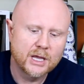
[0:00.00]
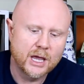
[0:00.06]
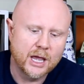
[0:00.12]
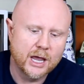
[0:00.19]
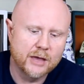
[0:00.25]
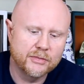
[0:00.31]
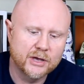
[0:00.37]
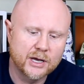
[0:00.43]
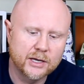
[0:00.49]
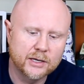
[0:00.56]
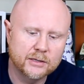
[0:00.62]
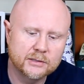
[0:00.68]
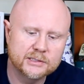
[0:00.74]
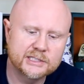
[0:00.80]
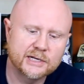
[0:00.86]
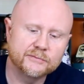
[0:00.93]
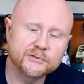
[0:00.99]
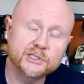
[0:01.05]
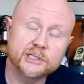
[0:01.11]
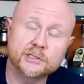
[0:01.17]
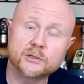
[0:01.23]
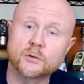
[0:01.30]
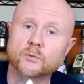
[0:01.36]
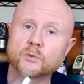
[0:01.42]
And then San
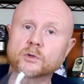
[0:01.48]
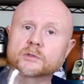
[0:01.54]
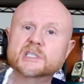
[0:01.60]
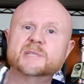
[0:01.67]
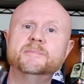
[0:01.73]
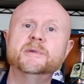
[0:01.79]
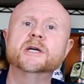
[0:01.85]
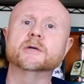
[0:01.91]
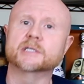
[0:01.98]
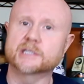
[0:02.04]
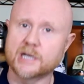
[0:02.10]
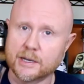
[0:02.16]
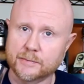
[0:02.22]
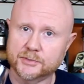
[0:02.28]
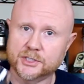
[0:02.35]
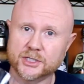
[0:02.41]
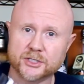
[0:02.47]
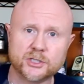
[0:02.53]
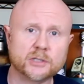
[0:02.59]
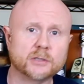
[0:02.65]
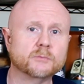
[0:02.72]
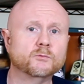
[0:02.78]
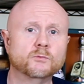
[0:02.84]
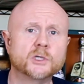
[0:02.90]
Francisco World Spirits
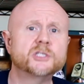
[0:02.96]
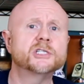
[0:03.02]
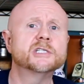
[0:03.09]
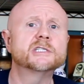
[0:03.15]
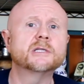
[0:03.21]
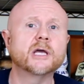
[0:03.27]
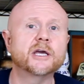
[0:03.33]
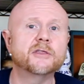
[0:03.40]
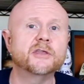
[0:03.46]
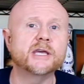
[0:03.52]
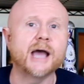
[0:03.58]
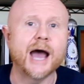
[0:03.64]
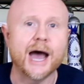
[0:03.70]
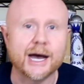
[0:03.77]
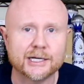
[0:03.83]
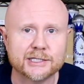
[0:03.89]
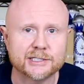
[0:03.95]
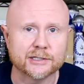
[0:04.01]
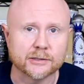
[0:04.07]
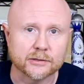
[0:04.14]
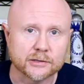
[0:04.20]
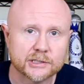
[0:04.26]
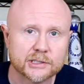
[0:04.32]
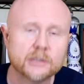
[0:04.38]
Competition, which is like the
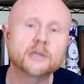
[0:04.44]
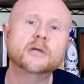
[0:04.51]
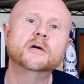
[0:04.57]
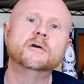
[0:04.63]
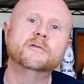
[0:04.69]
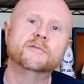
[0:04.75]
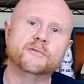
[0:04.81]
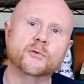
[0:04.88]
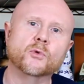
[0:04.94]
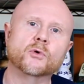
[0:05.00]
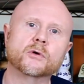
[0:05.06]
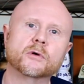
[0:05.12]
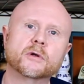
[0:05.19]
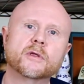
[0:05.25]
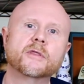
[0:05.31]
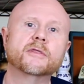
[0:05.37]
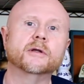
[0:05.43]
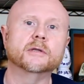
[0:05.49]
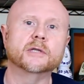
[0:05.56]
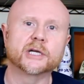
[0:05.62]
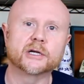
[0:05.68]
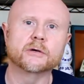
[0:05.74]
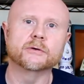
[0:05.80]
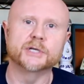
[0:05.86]
Oscars for the
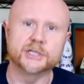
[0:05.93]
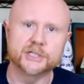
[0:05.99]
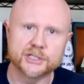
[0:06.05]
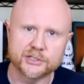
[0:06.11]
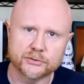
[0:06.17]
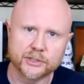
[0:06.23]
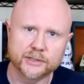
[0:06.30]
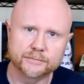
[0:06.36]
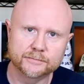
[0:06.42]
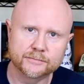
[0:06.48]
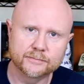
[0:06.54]
liquor industry.